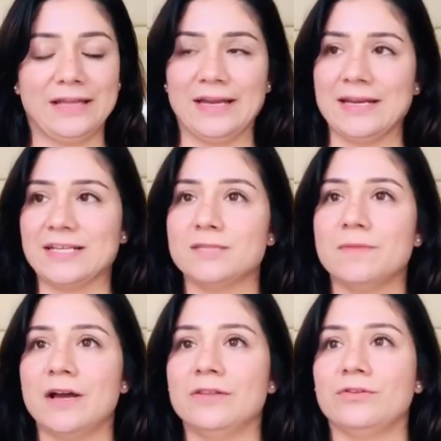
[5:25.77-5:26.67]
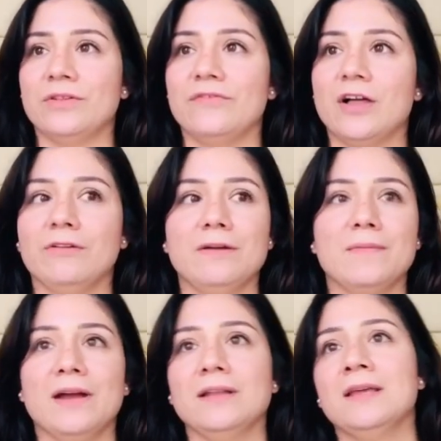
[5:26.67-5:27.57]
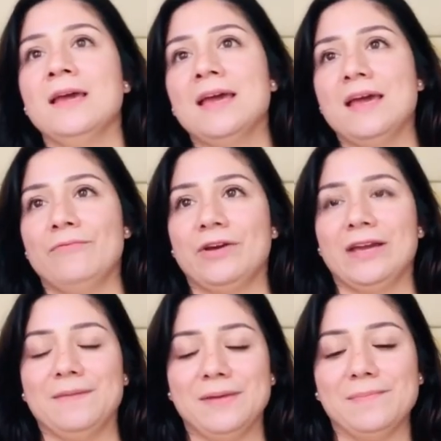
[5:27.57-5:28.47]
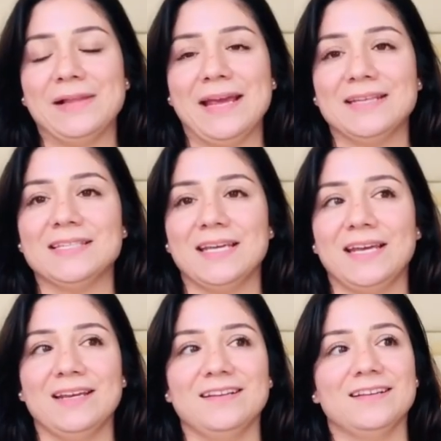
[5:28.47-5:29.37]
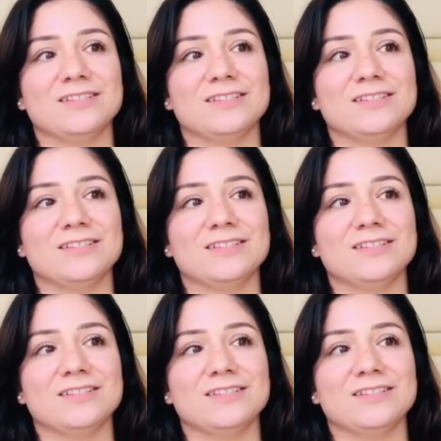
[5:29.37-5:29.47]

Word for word: like next month or the following month, and what can be planted.